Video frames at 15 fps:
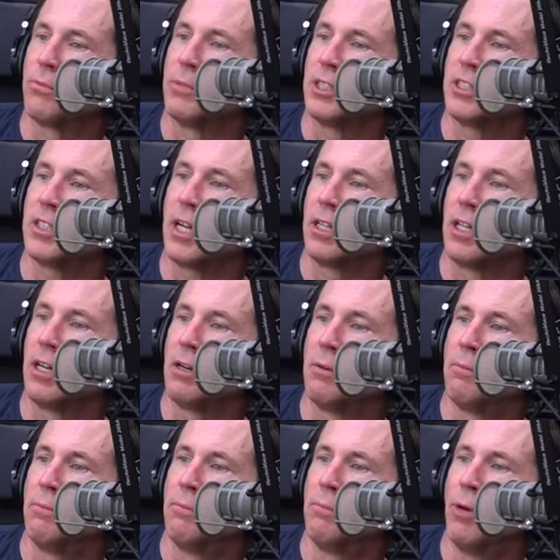from
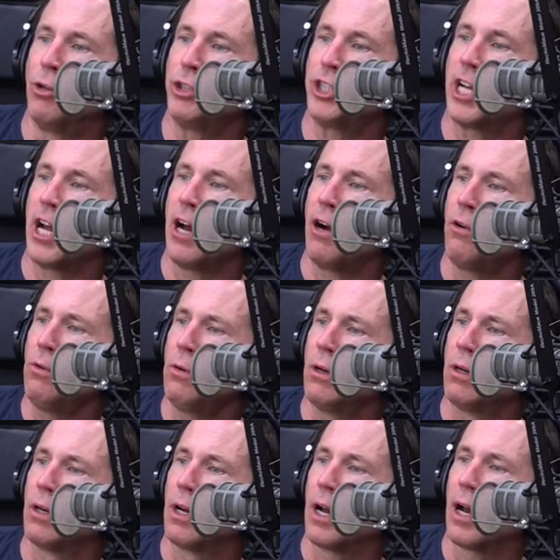Estella Moschkow.
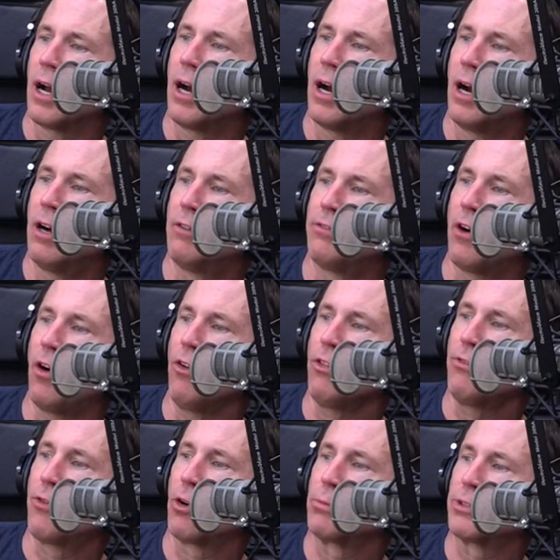Of
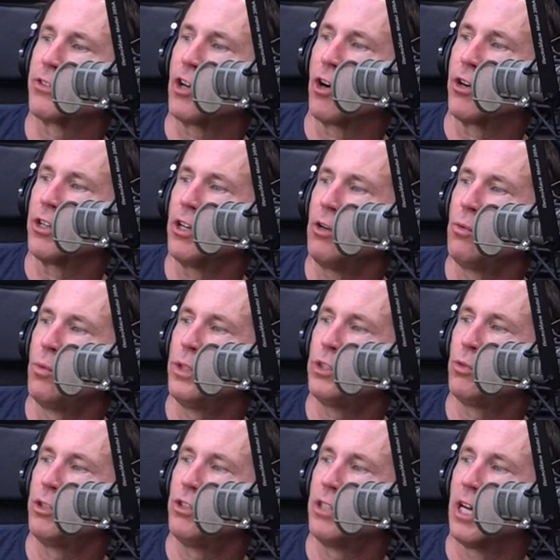all the forms of cardio,
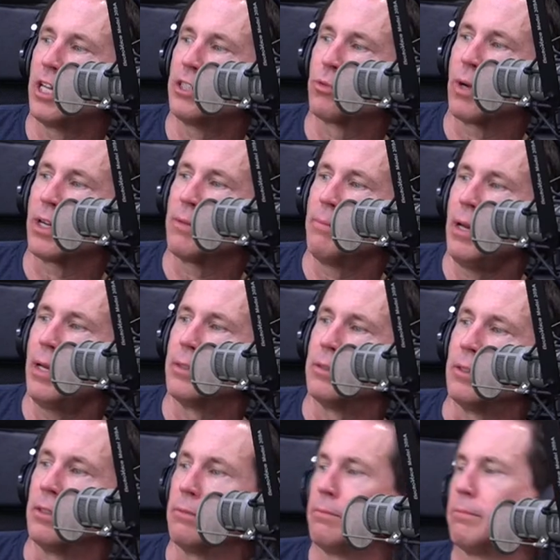which would you guys
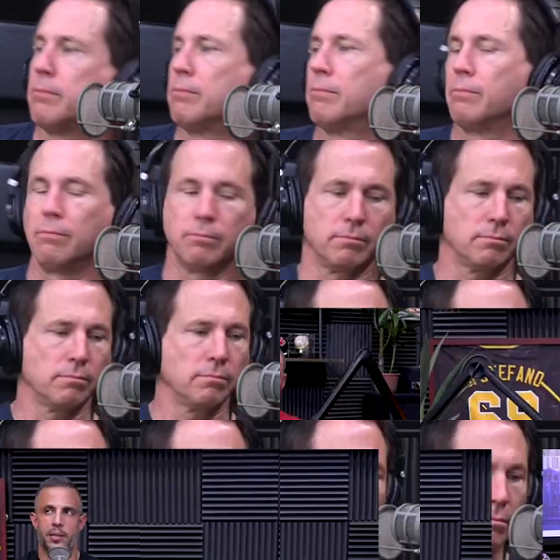recommend? Well, this really depends